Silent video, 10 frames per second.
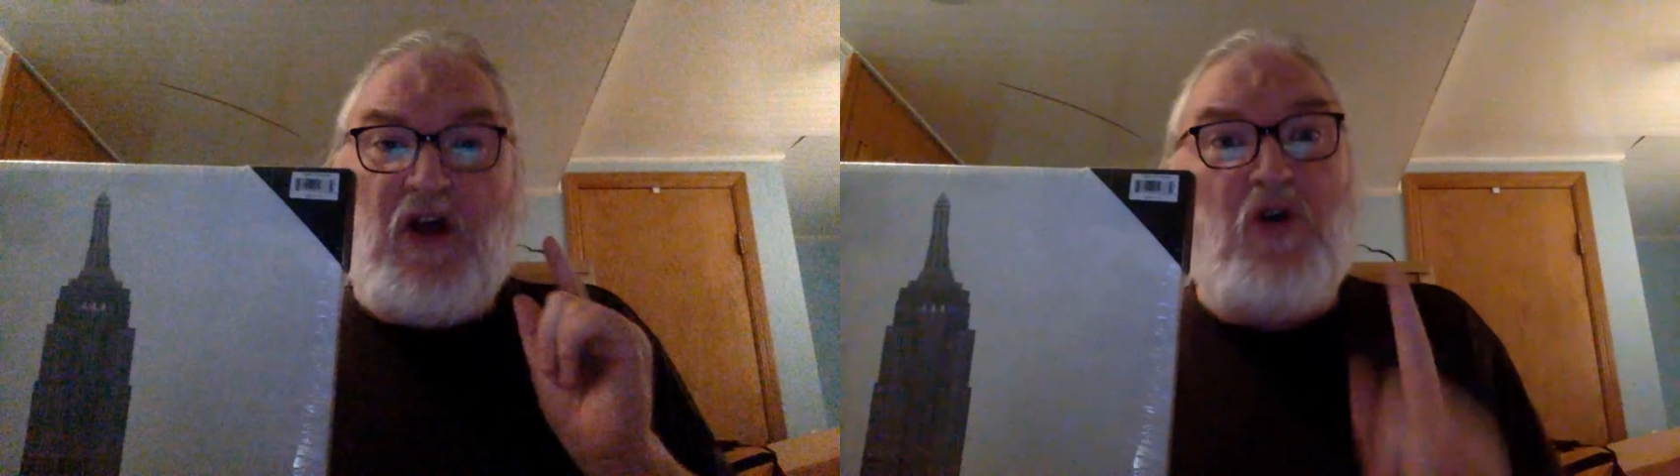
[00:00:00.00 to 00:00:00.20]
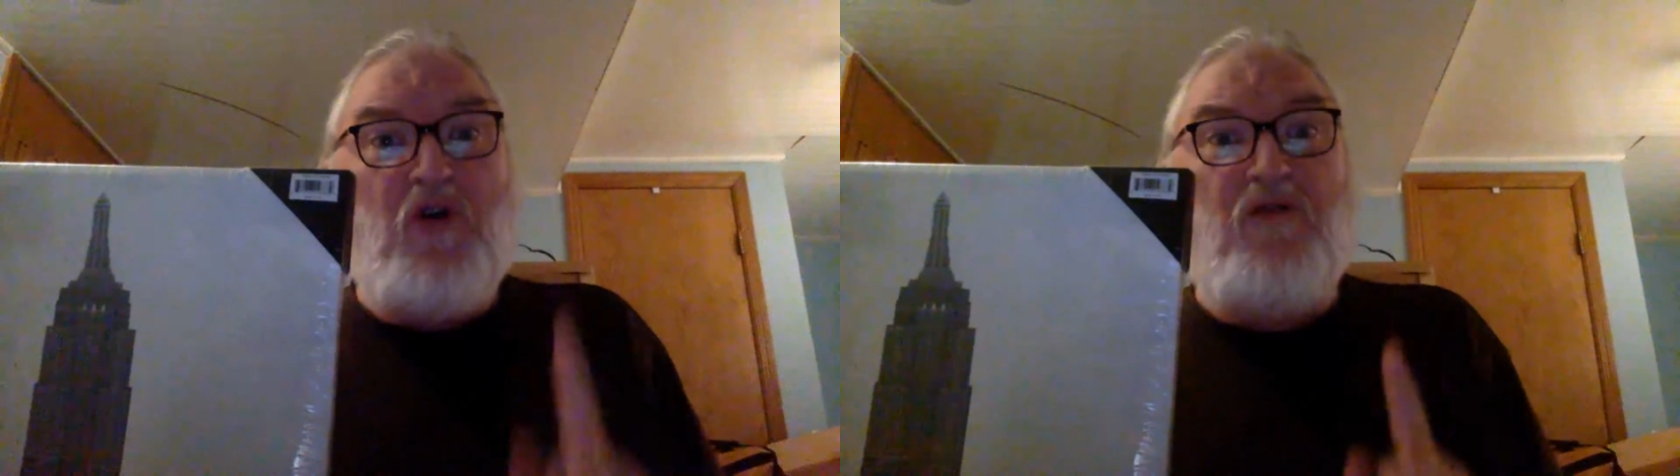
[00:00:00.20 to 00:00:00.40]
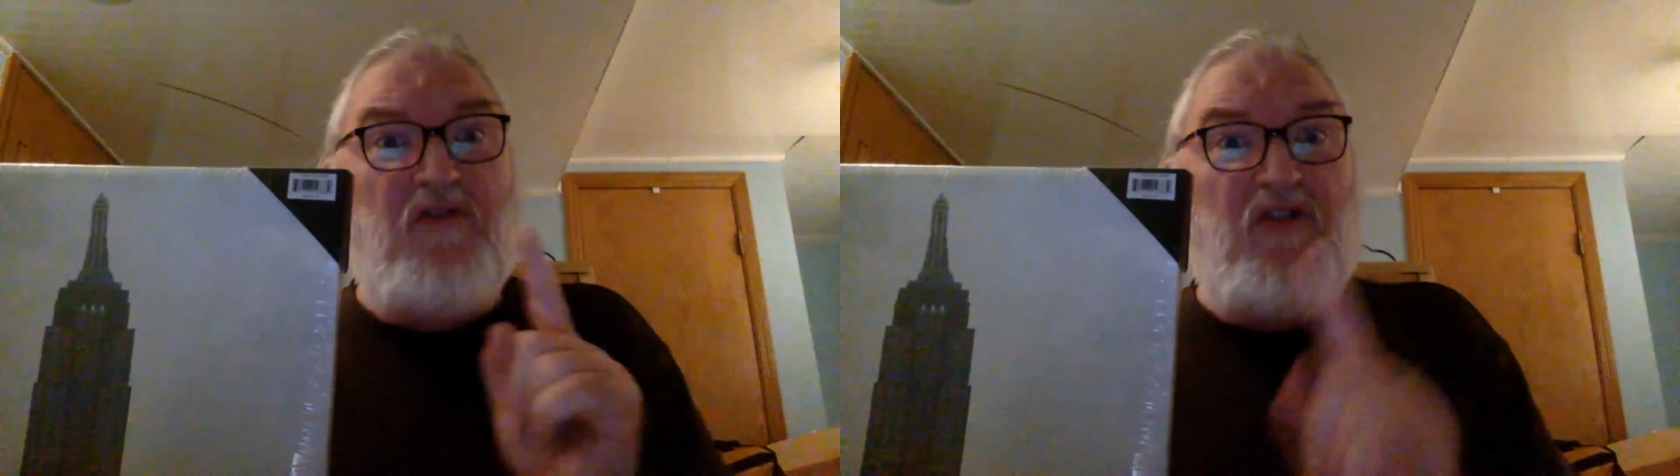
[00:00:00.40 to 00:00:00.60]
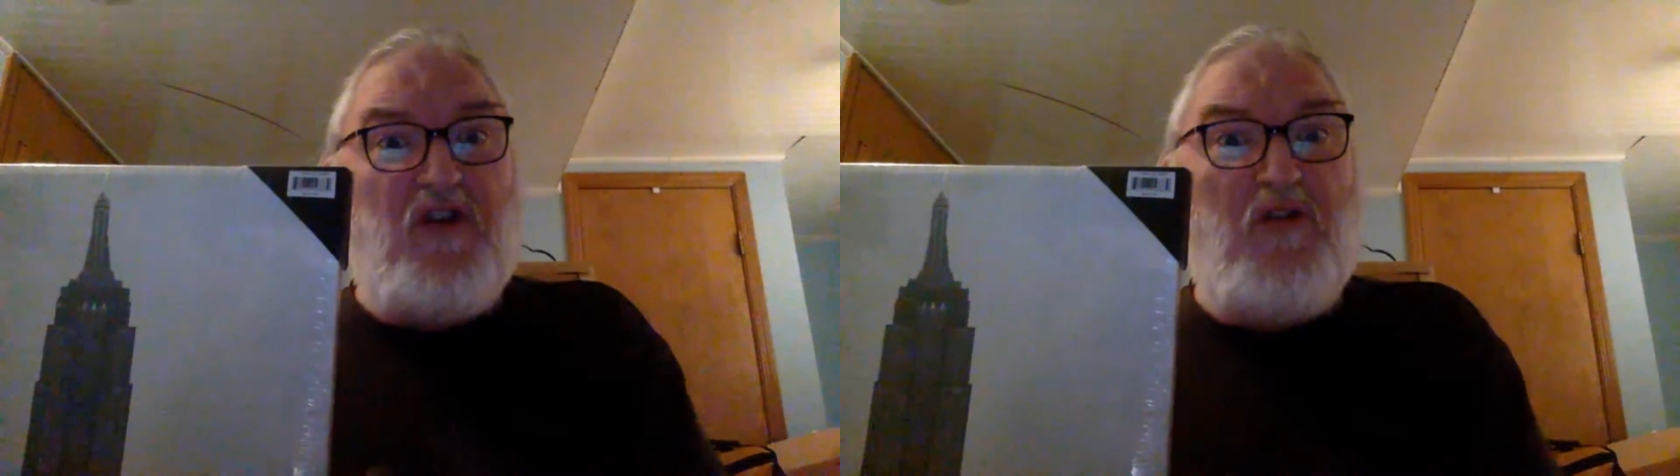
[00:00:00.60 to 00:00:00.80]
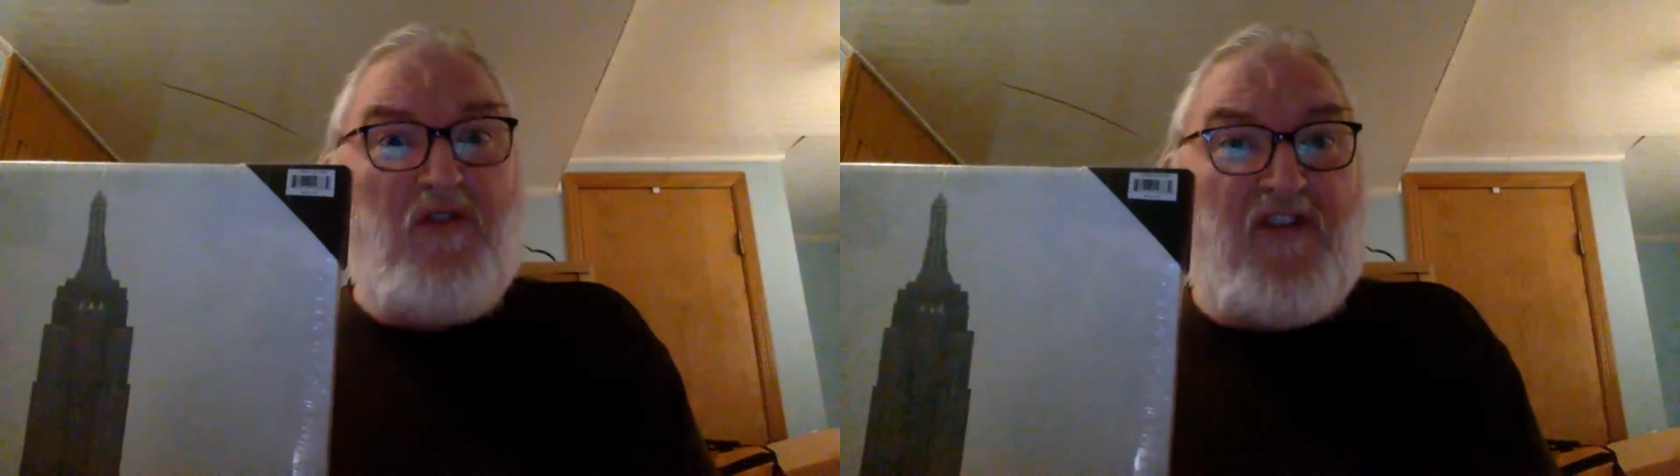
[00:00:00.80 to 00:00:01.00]
who do
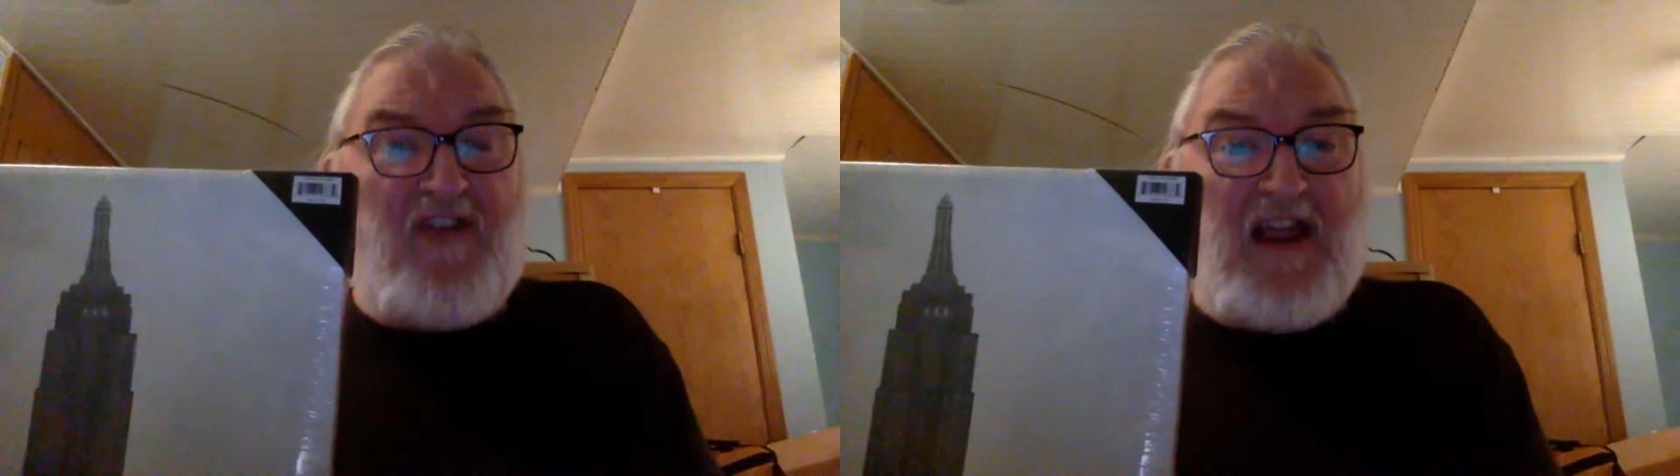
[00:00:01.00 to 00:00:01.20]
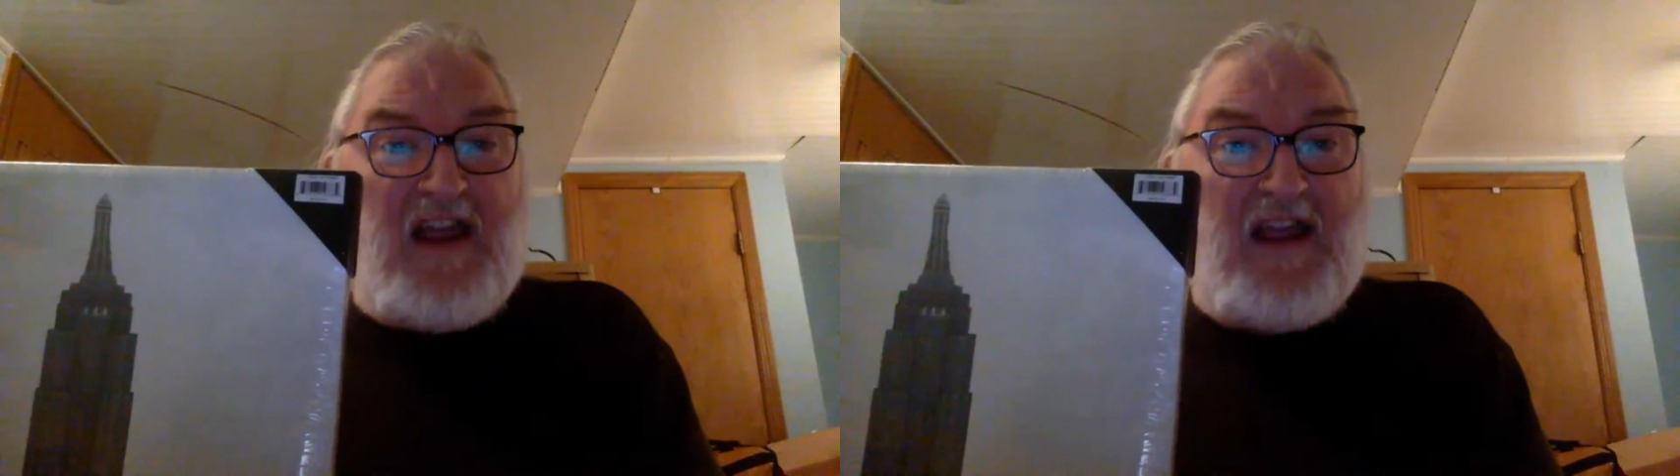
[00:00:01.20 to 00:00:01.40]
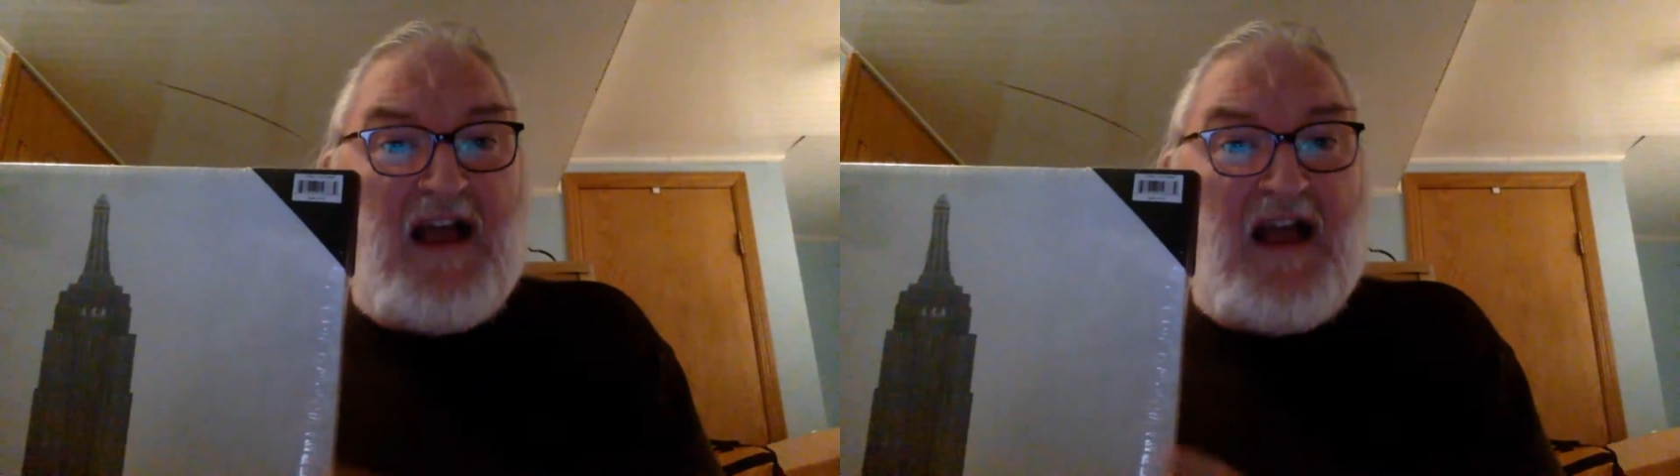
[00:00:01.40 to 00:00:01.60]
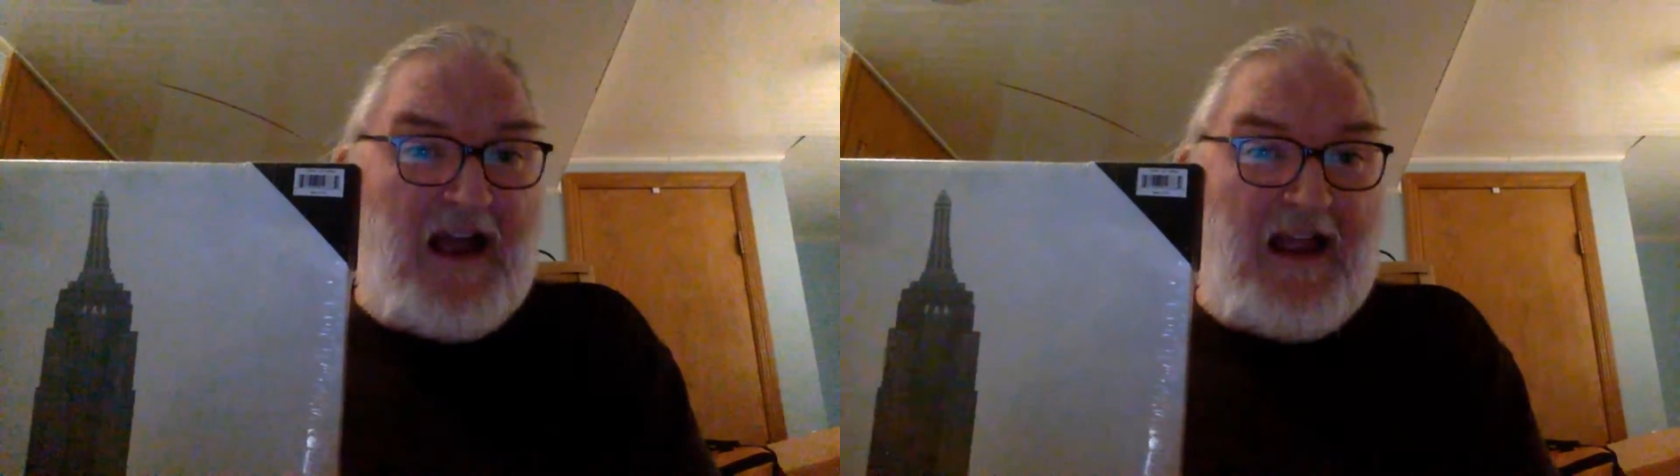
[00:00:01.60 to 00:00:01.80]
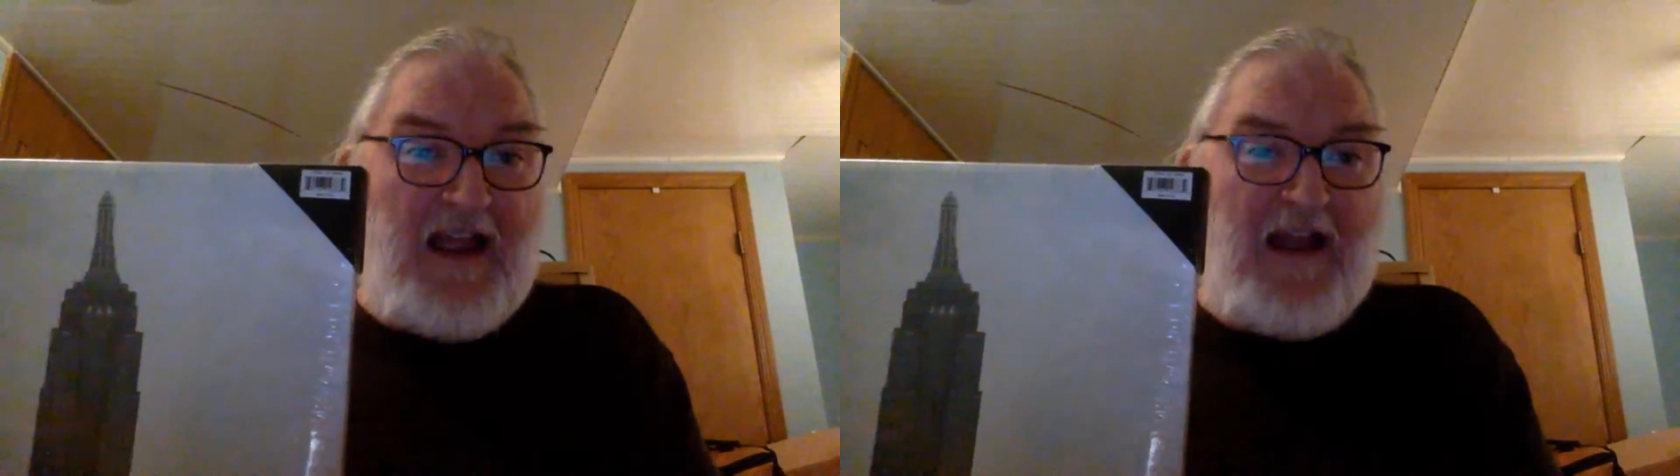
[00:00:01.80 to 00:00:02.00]
you say
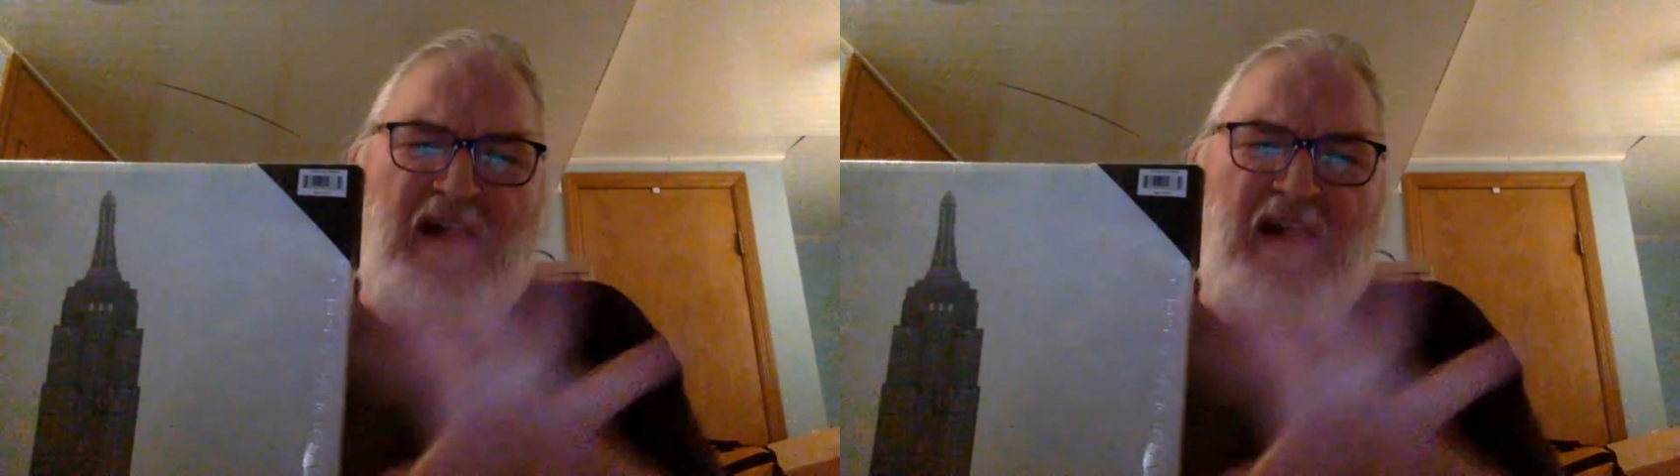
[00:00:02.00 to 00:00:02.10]
I am?